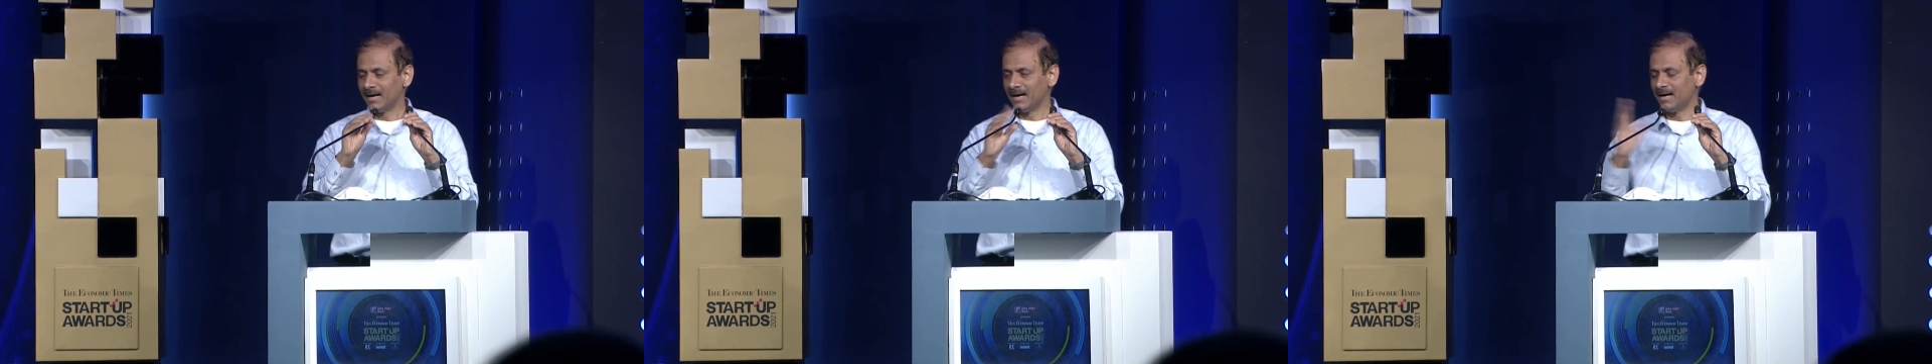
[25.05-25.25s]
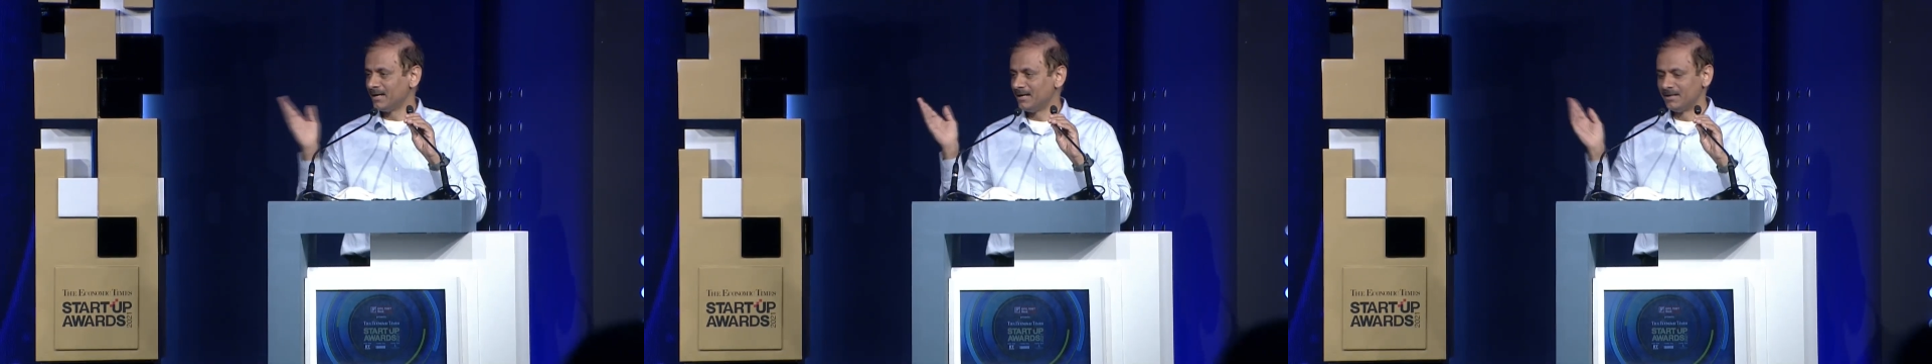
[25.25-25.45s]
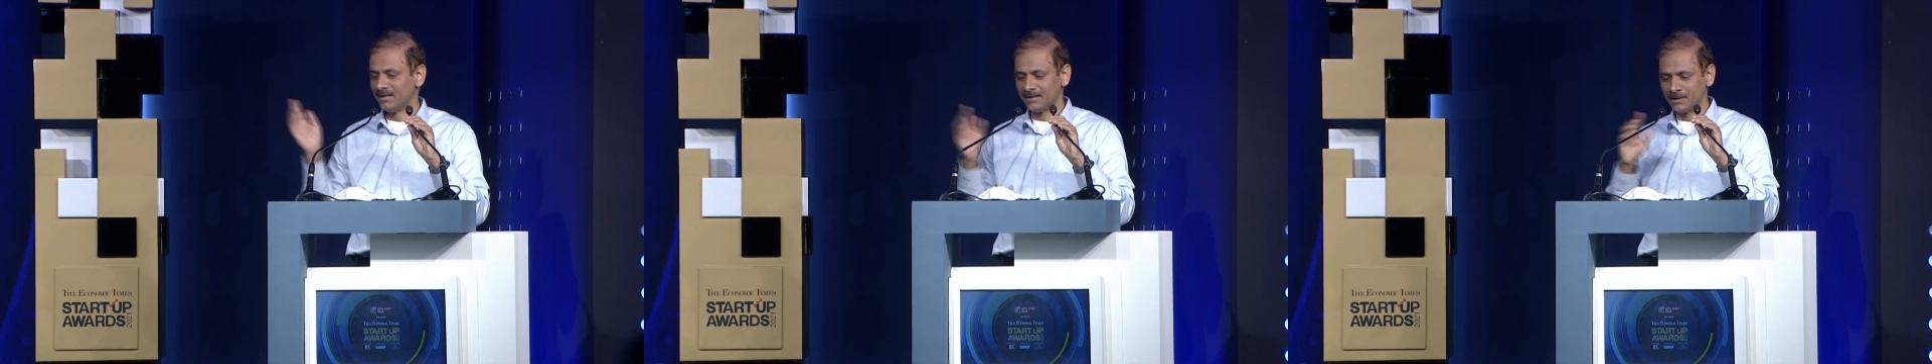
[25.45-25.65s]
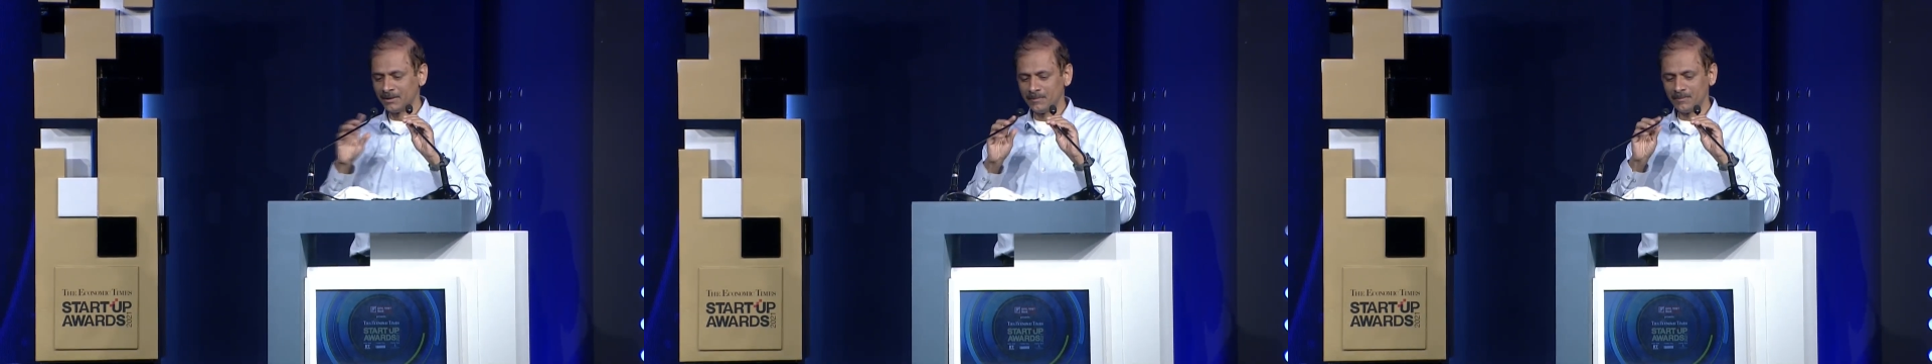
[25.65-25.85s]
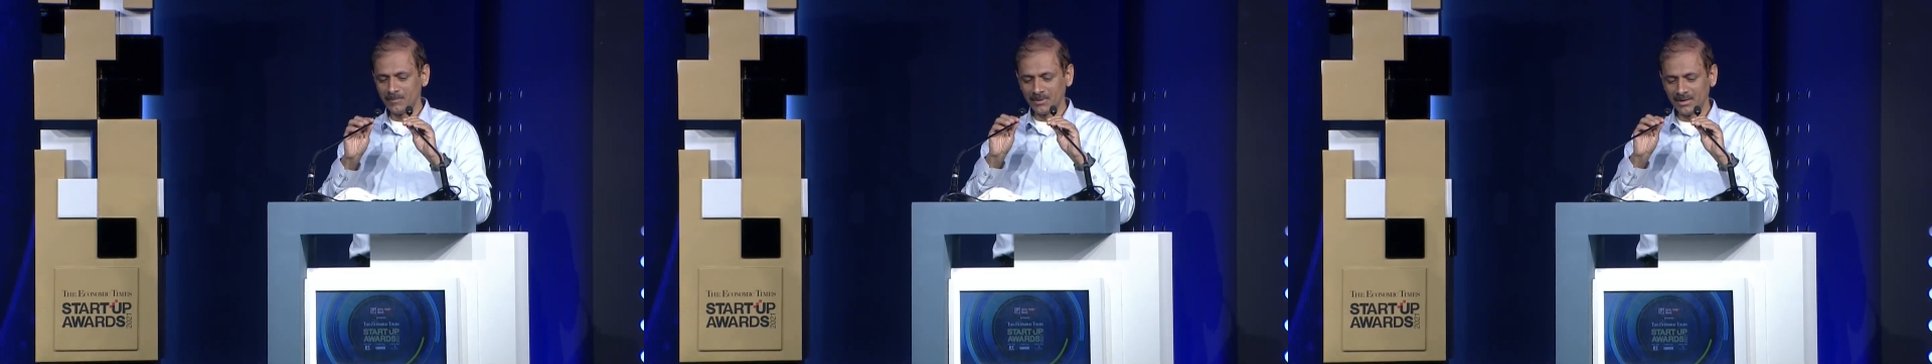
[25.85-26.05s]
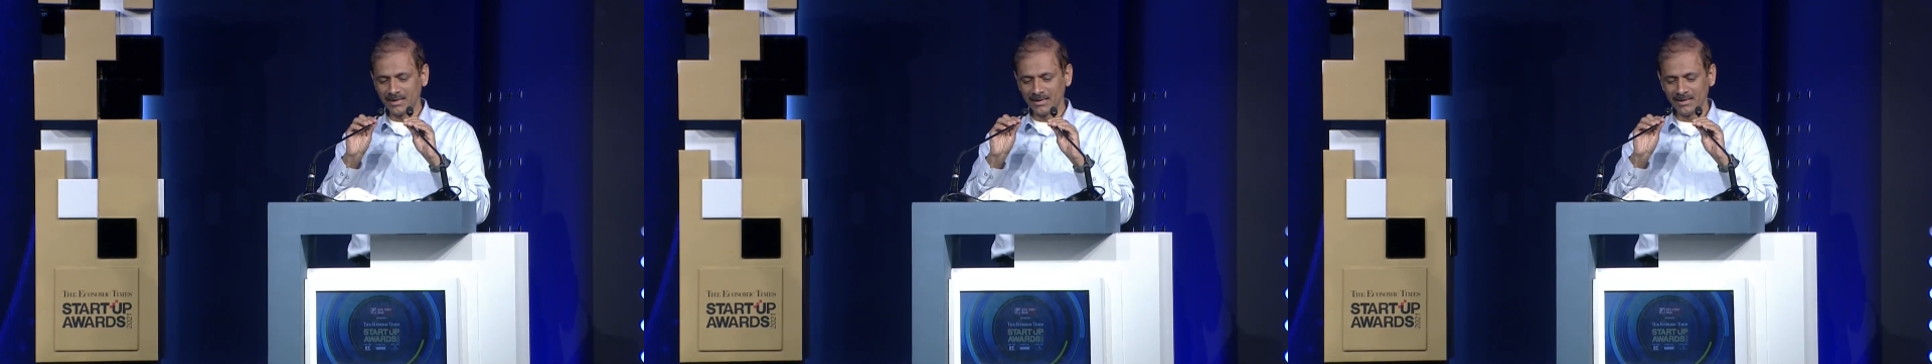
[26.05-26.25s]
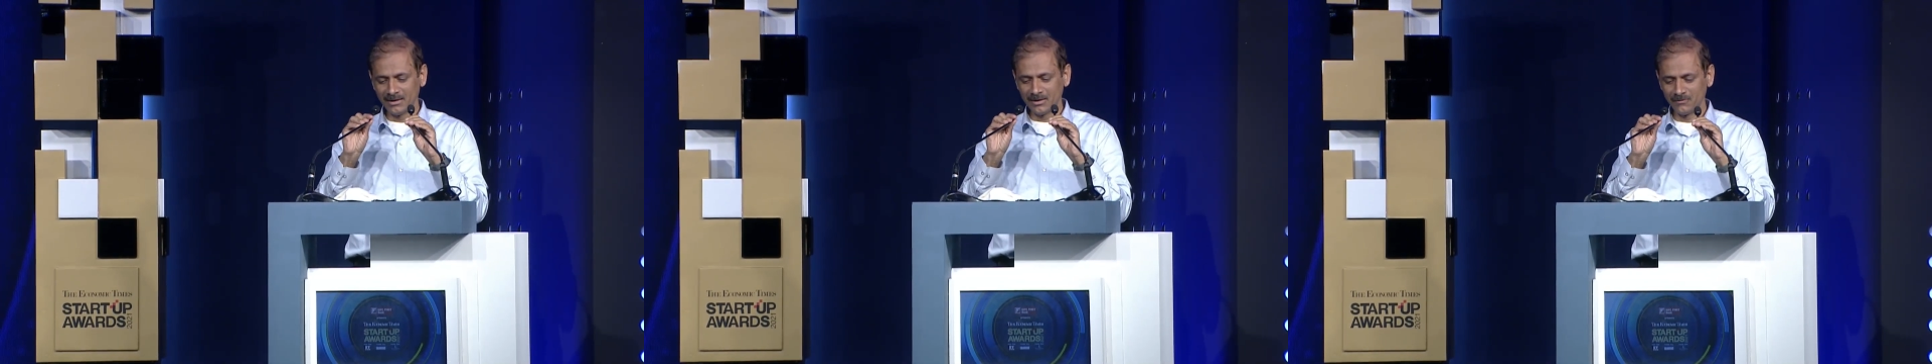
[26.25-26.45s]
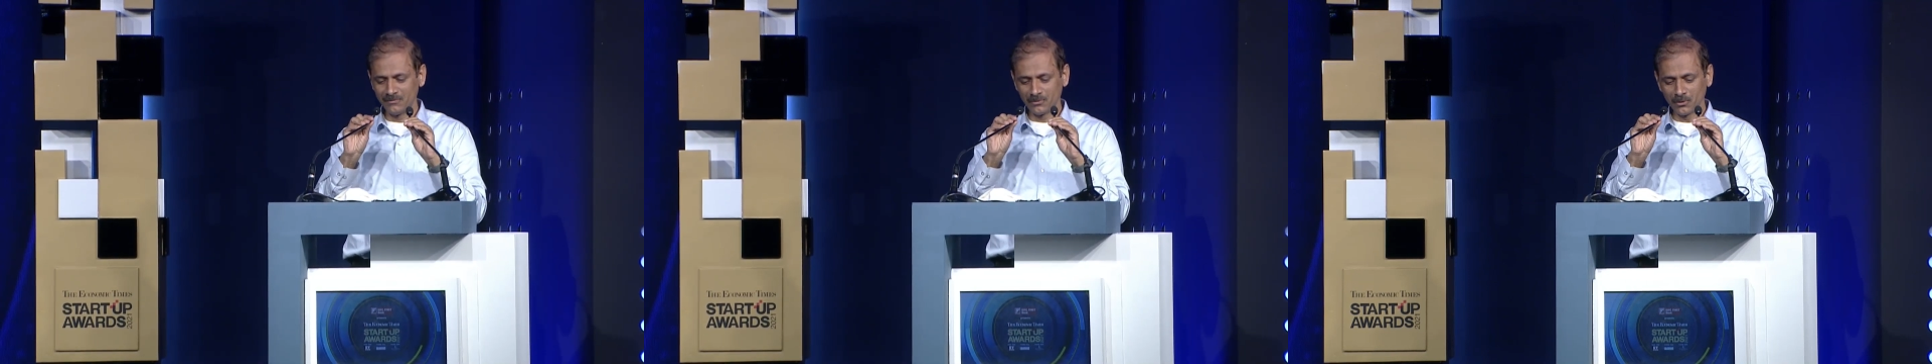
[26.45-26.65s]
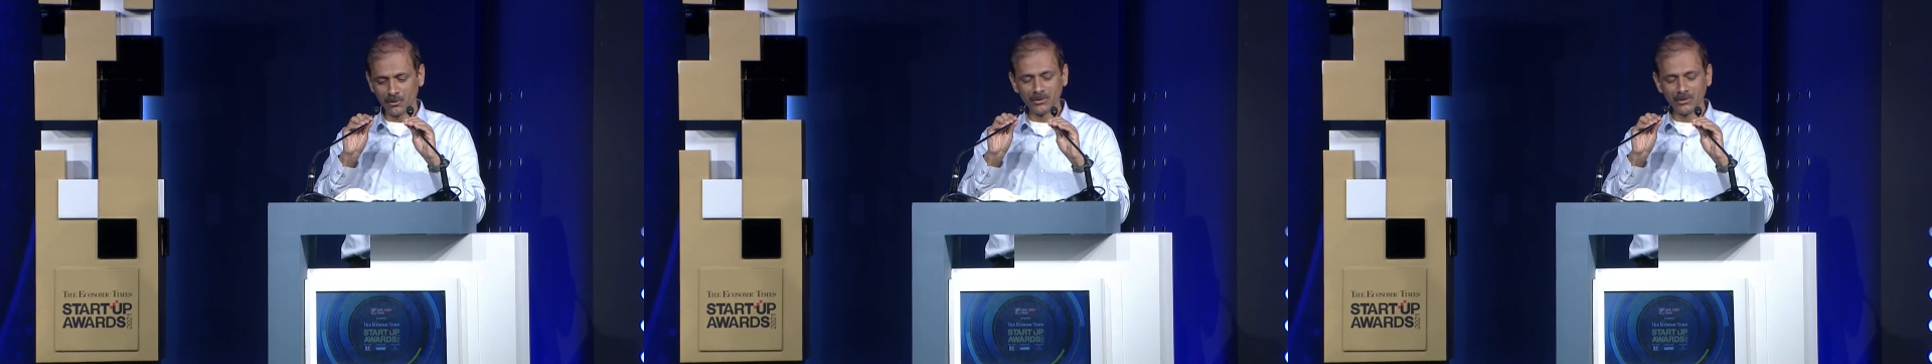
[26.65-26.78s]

And for